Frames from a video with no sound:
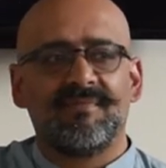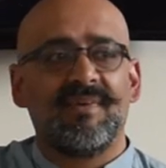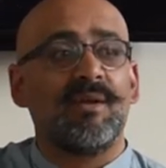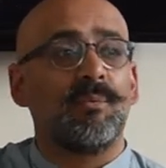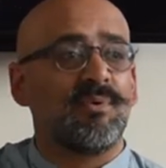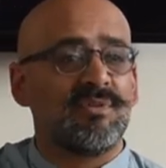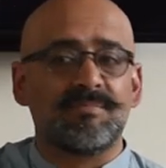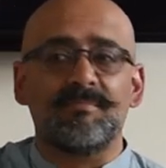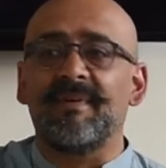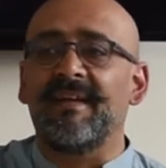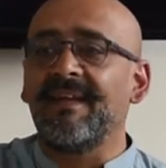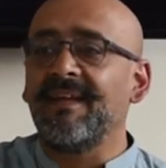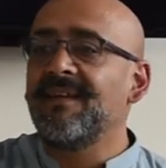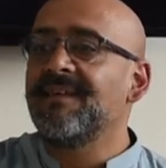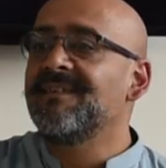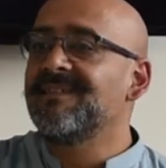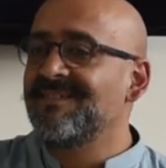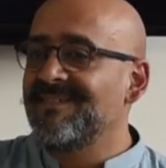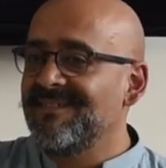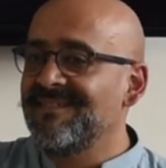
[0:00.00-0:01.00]
it was
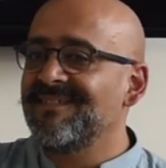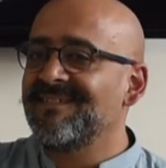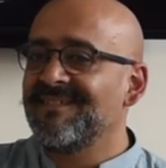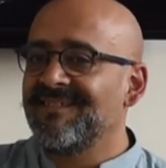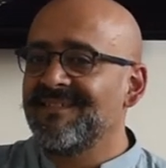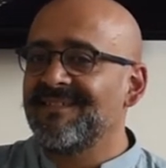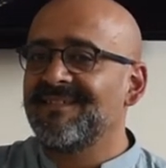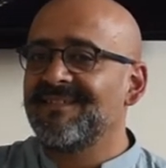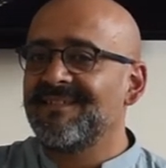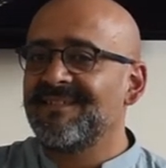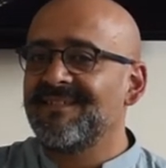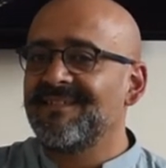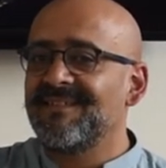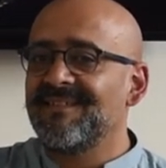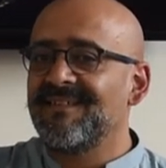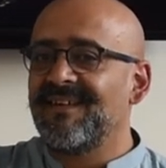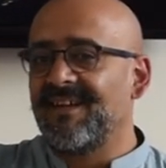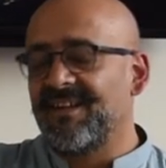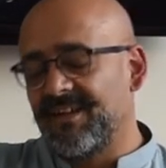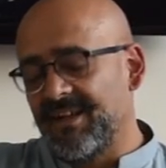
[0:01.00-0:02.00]
me,
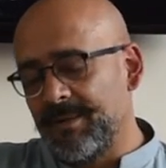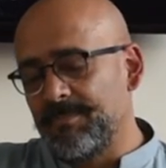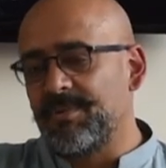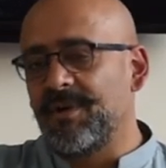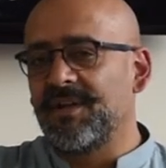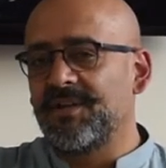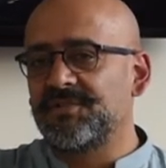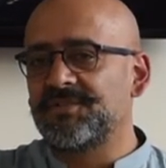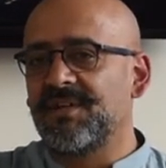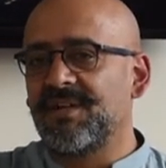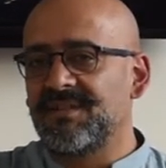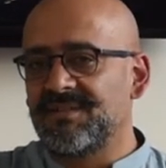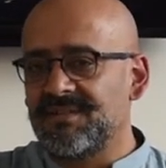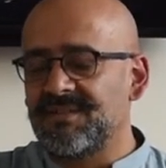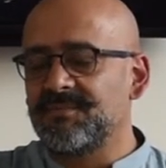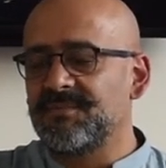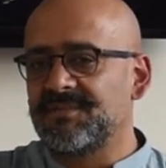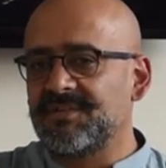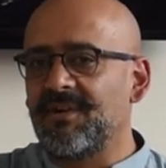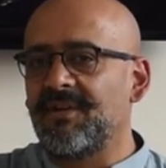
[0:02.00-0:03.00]
and I apologize,
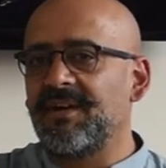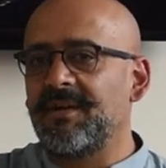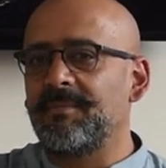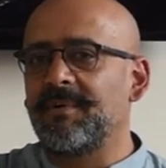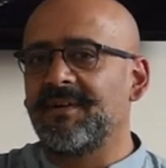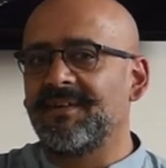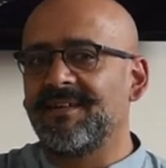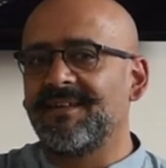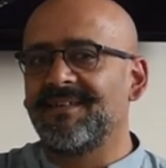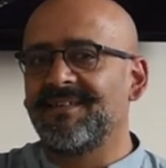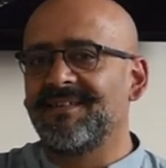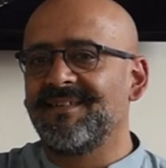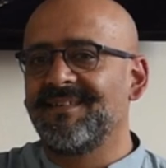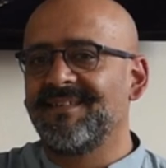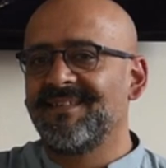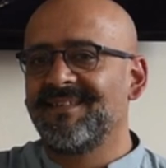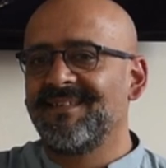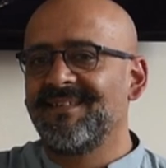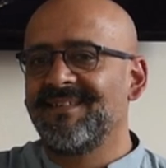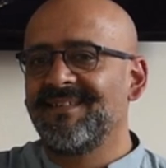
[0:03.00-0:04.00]
I'm sorry about
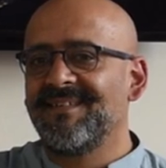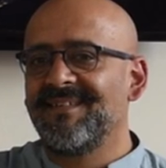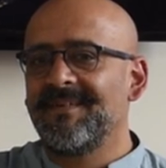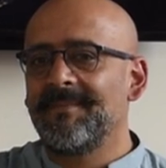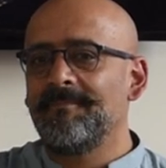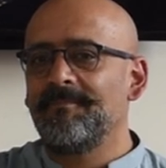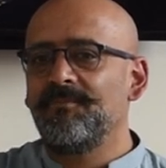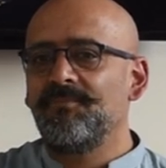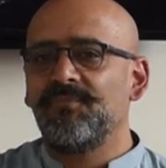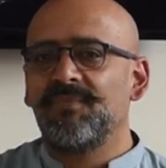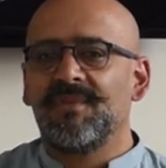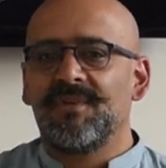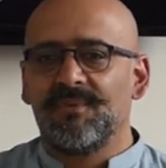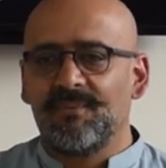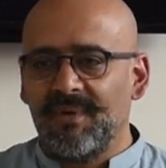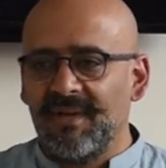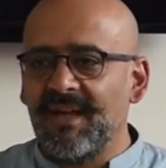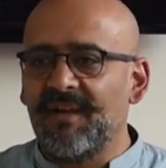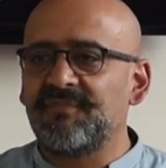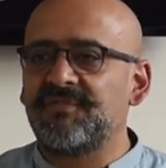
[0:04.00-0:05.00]
that,
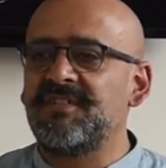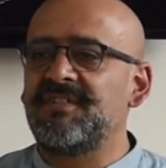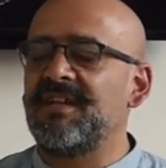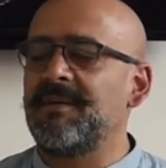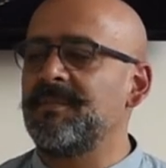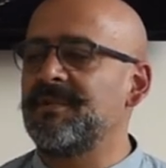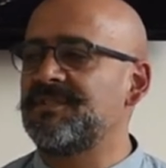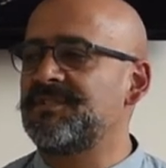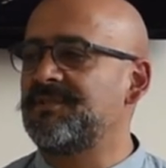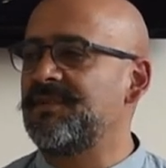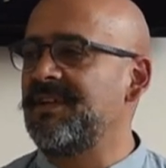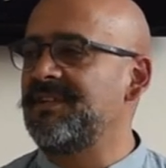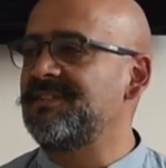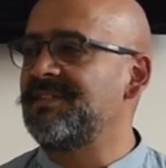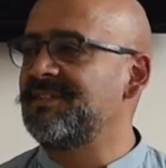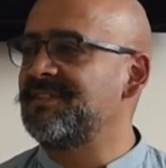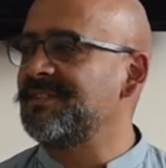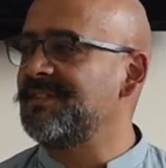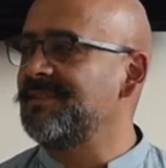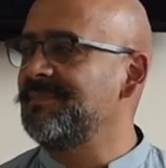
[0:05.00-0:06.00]
we have to
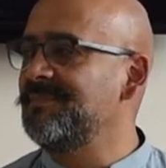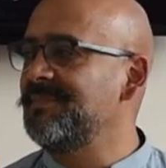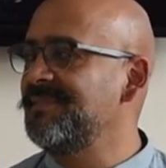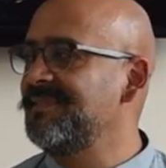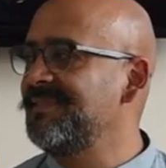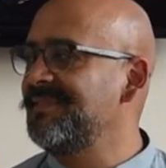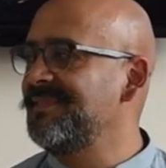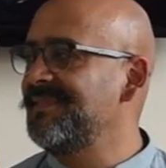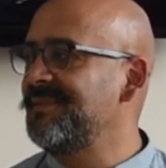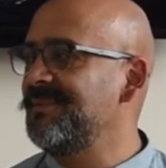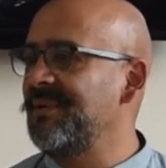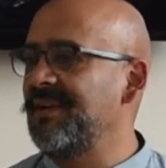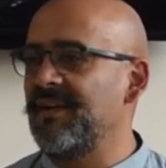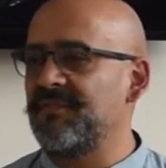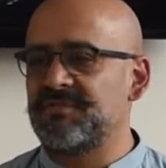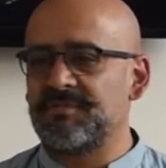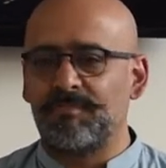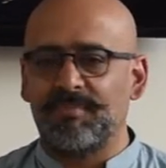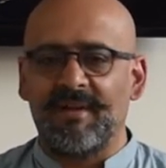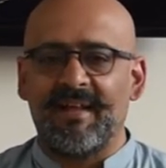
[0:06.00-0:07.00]
demonstrate it to them. We
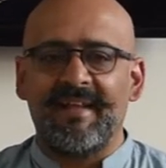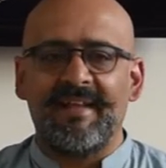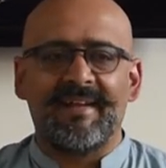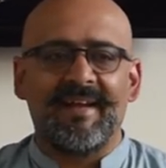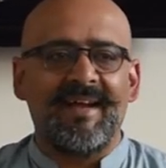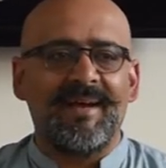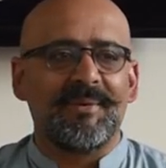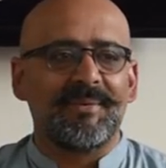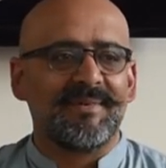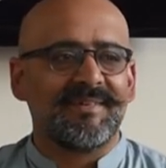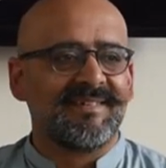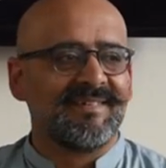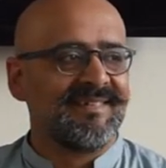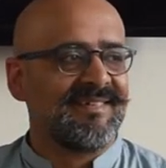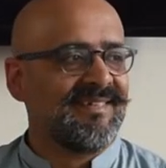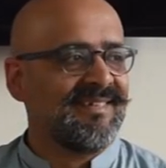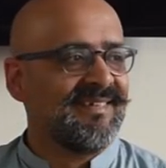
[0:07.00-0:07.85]
have to play it out.